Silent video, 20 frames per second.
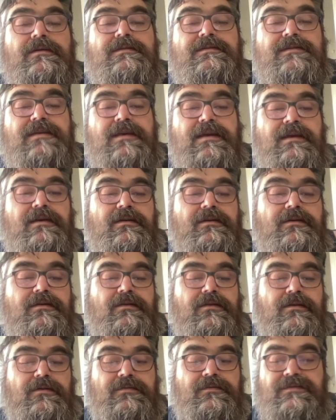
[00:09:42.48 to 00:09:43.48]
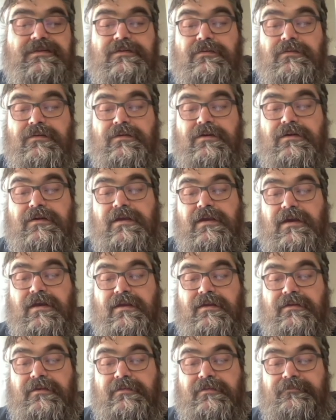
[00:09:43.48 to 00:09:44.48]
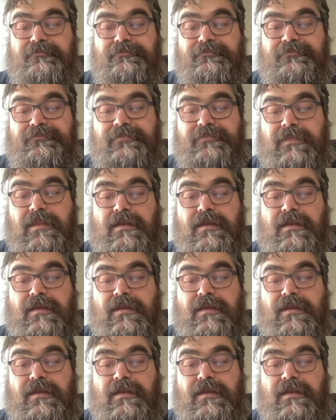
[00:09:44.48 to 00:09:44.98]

take a closer look at them